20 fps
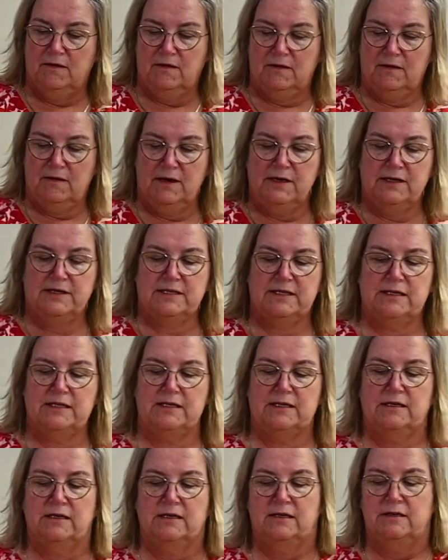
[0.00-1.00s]
right,
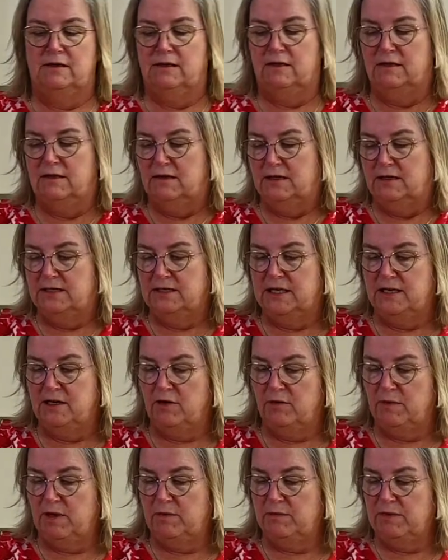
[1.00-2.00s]
take out
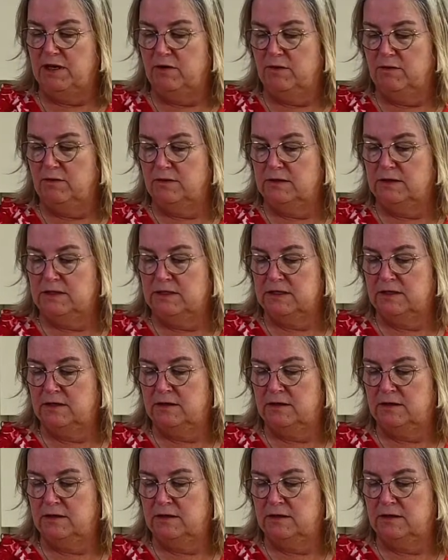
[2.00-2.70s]
my beaters.